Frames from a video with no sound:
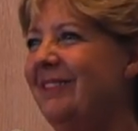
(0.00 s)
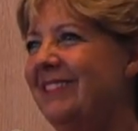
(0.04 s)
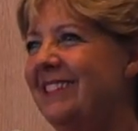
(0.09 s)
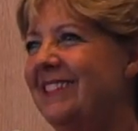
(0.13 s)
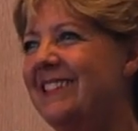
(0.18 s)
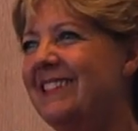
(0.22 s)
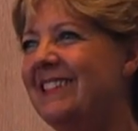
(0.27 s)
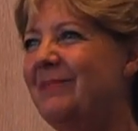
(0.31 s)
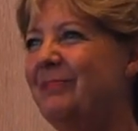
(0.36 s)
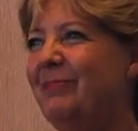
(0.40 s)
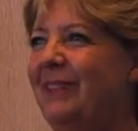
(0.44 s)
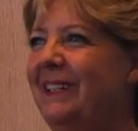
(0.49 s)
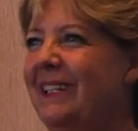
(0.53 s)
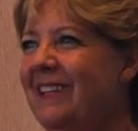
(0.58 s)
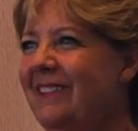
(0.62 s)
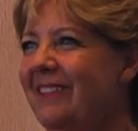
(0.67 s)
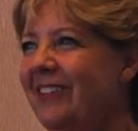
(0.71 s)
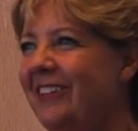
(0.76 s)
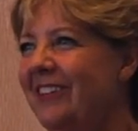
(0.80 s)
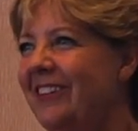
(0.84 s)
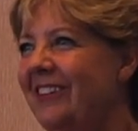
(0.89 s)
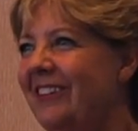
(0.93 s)
just
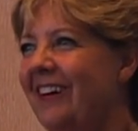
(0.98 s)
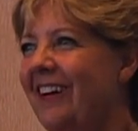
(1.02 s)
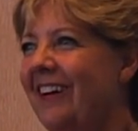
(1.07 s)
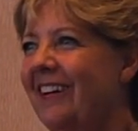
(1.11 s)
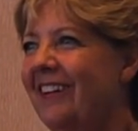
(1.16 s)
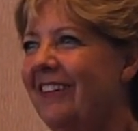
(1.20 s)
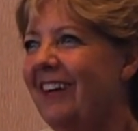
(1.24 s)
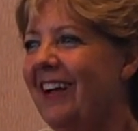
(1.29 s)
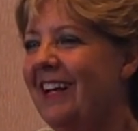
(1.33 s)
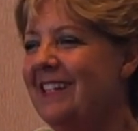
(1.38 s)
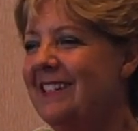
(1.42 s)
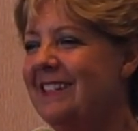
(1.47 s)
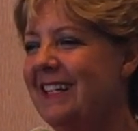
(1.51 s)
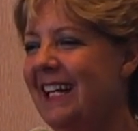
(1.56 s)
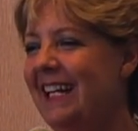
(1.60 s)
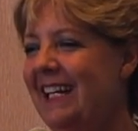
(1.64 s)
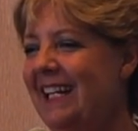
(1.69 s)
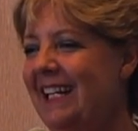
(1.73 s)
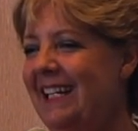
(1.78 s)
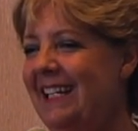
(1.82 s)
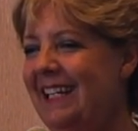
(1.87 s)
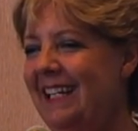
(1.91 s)
believe who you are in Christ.
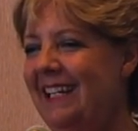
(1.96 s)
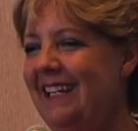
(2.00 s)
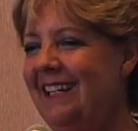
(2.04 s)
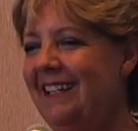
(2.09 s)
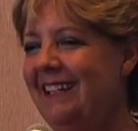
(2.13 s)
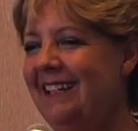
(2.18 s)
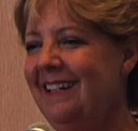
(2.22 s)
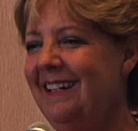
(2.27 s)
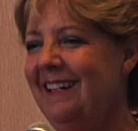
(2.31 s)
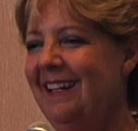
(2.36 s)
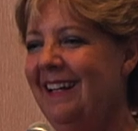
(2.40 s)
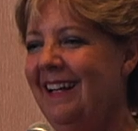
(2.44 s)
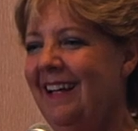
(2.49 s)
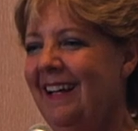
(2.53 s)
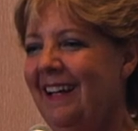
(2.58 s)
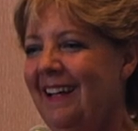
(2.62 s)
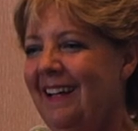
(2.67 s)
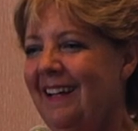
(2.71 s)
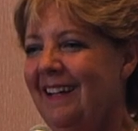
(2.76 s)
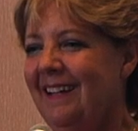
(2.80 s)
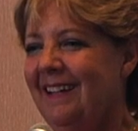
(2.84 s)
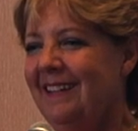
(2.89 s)
And it needed
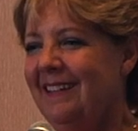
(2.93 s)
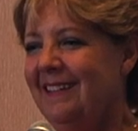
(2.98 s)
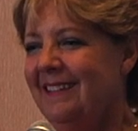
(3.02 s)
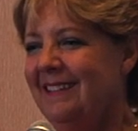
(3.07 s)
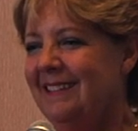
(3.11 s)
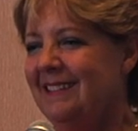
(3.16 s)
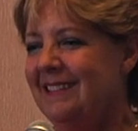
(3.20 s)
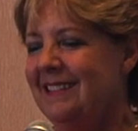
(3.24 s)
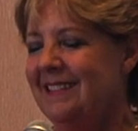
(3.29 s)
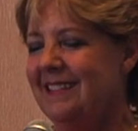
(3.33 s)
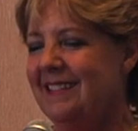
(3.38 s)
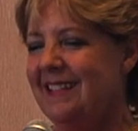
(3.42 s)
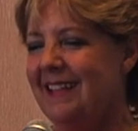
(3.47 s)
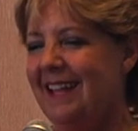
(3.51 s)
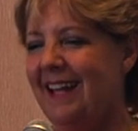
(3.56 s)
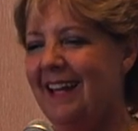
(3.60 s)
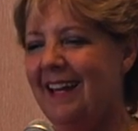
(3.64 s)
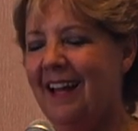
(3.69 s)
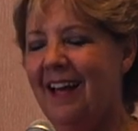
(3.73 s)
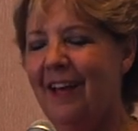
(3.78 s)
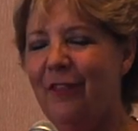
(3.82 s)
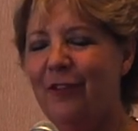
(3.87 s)
just
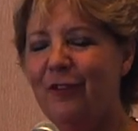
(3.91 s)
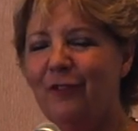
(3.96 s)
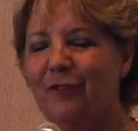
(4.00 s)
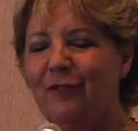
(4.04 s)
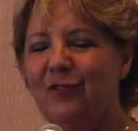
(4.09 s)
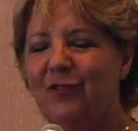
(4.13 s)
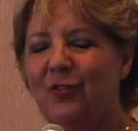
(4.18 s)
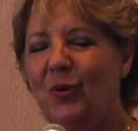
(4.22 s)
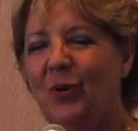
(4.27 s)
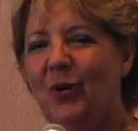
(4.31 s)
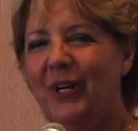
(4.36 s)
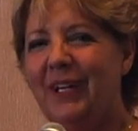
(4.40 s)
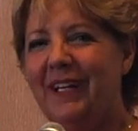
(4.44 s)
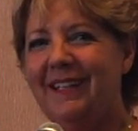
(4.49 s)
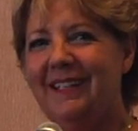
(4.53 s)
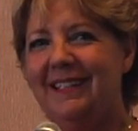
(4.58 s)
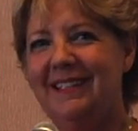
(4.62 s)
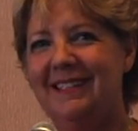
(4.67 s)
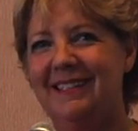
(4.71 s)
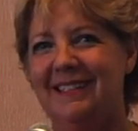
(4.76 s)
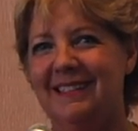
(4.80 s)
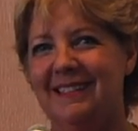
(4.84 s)
that other
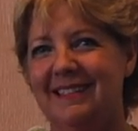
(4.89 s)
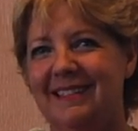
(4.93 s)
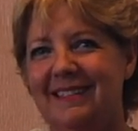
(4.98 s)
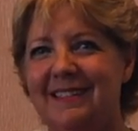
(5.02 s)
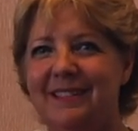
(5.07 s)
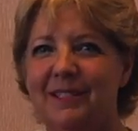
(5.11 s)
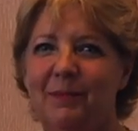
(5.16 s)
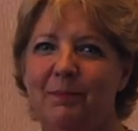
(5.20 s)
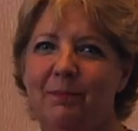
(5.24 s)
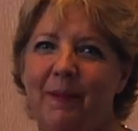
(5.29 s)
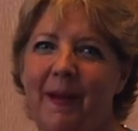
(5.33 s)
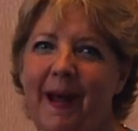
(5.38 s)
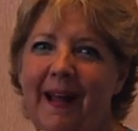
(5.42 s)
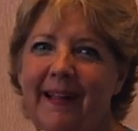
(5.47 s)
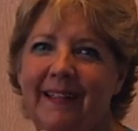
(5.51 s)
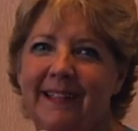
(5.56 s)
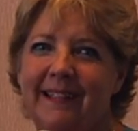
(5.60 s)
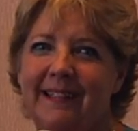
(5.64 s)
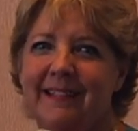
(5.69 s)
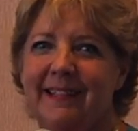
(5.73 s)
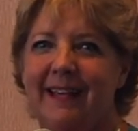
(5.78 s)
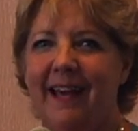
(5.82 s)
voice to
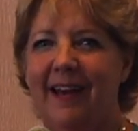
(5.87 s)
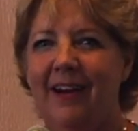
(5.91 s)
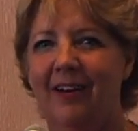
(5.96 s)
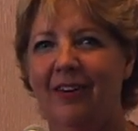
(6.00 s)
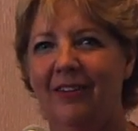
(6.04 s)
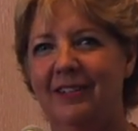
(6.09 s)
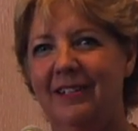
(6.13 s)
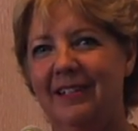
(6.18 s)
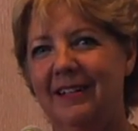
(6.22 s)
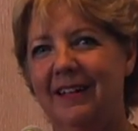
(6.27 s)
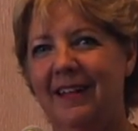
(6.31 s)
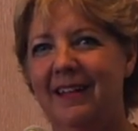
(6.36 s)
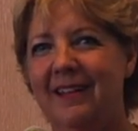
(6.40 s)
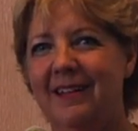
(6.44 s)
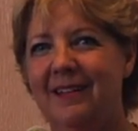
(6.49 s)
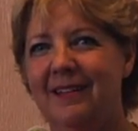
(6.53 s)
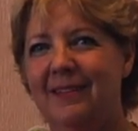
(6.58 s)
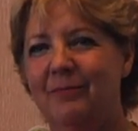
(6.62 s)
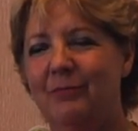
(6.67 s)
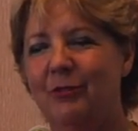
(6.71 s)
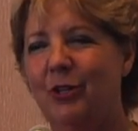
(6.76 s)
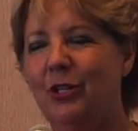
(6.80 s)
balance out and
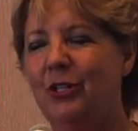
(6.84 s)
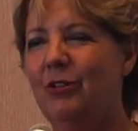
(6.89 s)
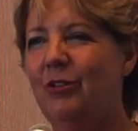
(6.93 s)
more